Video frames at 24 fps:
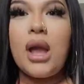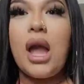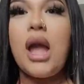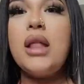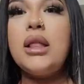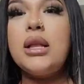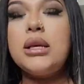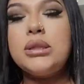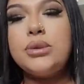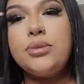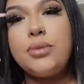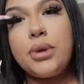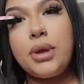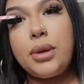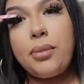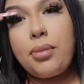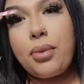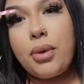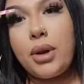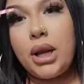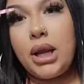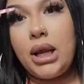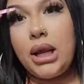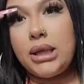And this really
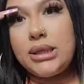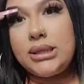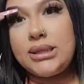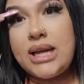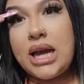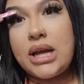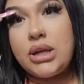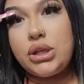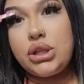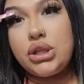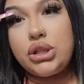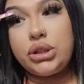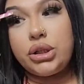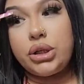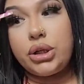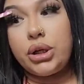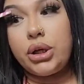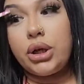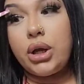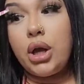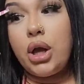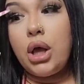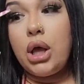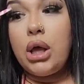pretty satin
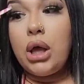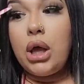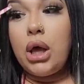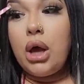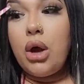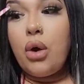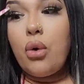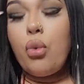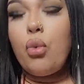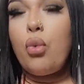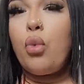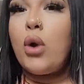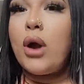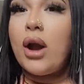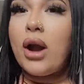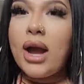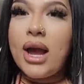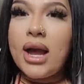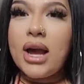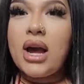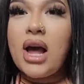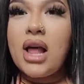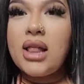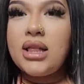shirt. Where
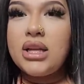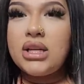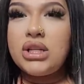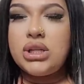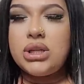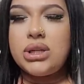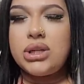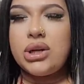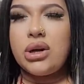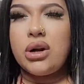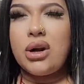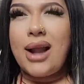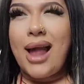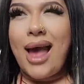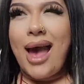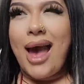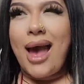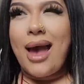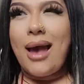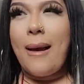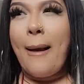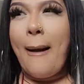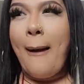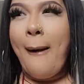I got this shirt
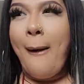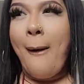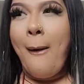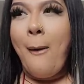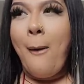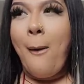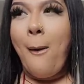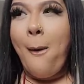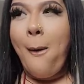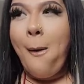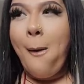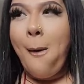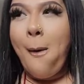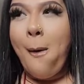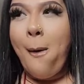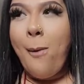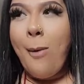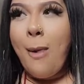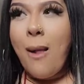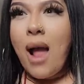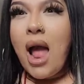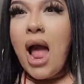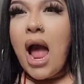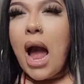at,
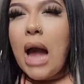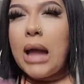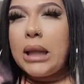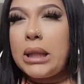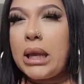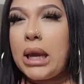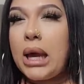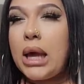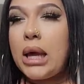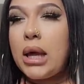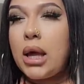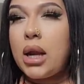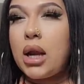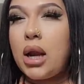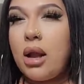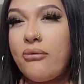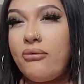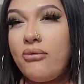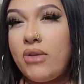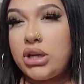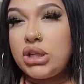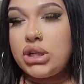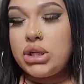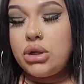I think I got it on
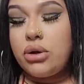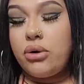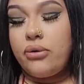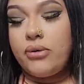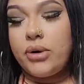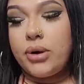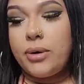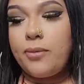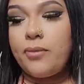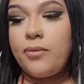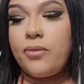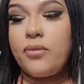Fashion Nova.